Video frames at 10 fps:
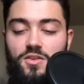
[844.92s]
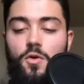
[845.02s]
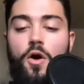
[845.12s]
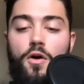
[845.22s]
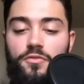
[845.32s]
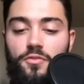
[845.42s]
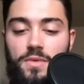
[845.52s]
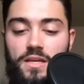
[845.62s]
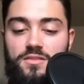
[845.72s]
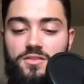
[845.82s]
so hard for
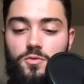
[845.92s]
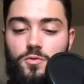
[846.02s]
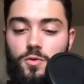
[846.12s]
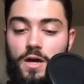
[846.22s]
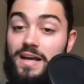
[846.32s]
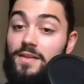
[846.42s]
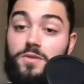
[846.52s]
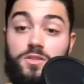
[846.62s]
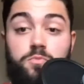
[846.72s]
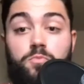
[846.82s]
me to
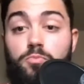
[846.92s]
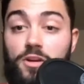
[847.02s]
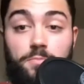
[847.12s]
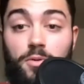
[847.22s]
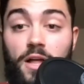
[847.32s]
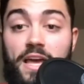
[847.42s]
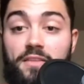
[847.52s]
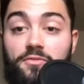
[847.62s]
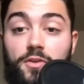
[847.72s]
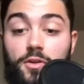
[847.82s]
just press play
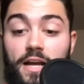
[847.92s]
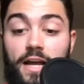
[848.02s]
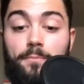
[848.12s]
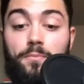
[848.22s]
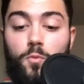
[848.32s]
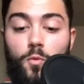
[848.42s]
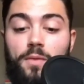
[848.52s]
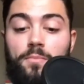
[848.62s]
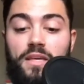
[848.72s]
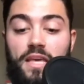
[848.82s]
and feel like what
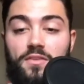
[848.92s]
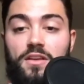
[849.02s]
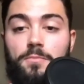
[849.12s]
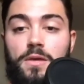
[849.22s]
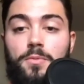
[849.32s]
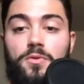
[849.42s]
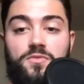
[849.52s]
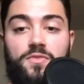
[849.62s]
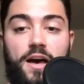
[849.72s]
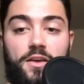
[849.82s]
I'm giving to people is
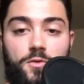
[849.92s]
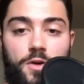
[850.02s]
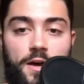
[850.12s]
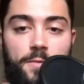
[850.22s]
value,